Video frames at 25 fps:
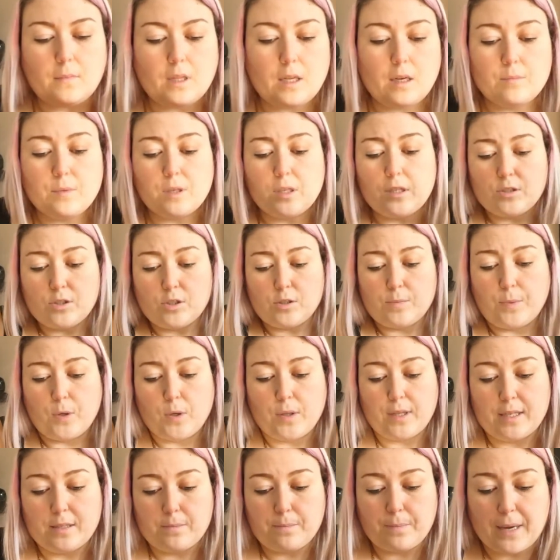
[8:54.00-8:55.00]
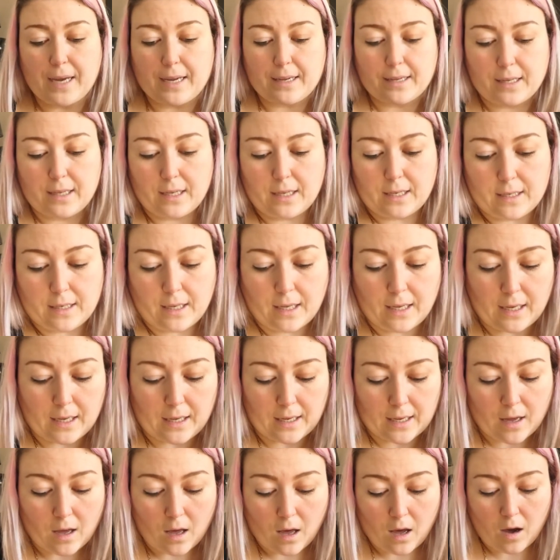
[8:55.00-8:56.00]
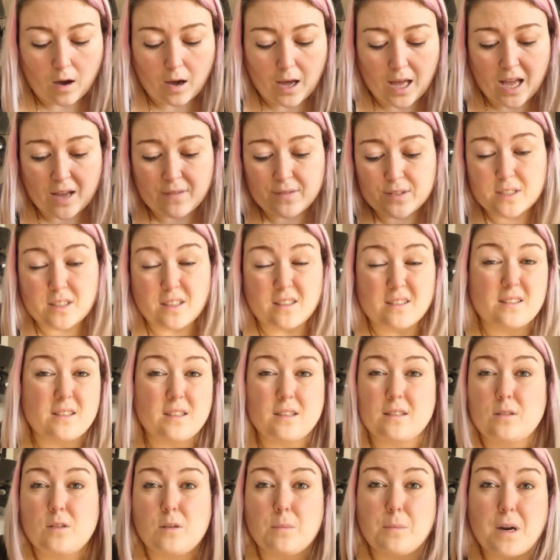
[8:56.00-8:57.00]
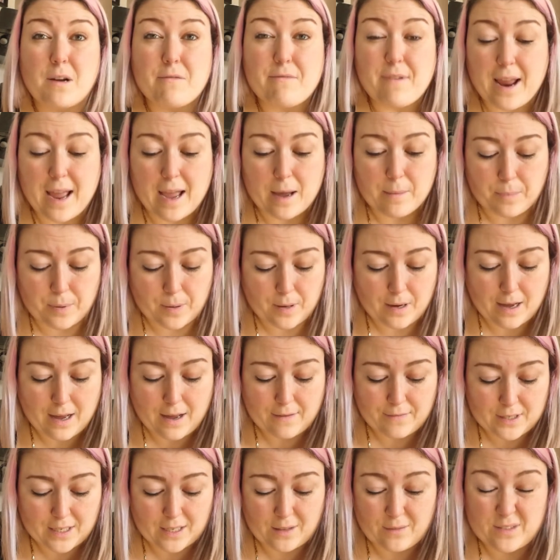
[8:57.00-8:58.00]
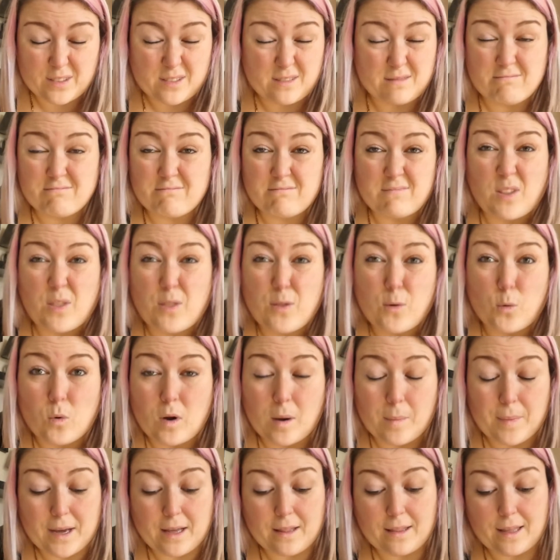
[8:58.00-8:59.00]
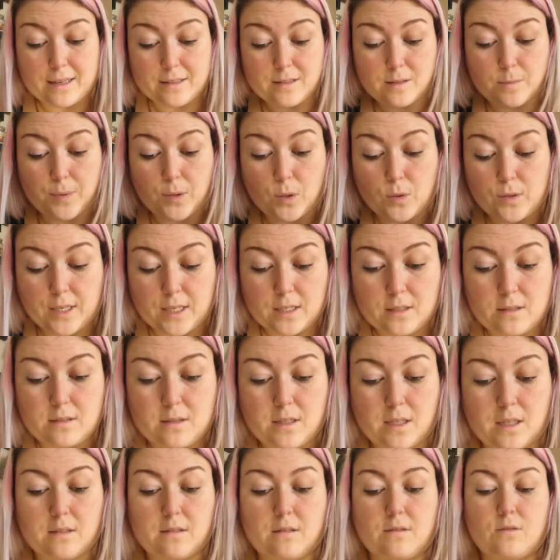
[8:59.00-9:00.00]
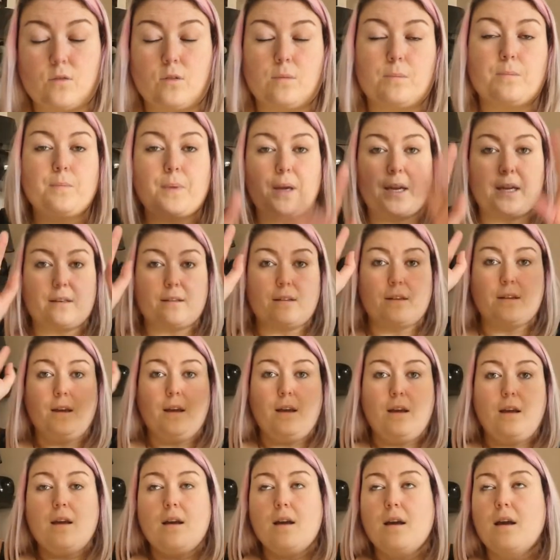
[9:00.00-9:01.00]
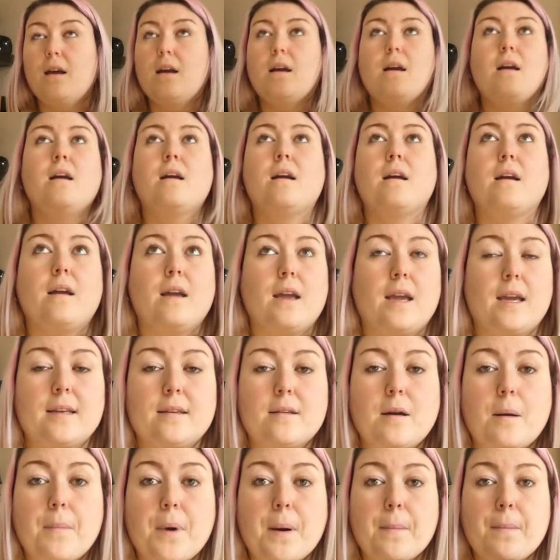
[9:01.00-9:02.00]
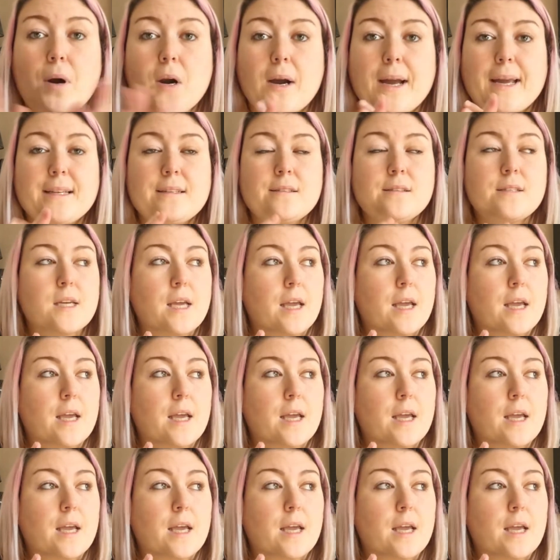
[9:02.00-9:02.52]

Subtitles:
I'm going to just put this back in here. I haven't done none on my wrap. I haven't even thought about that, to be honest. It's not been in my mind.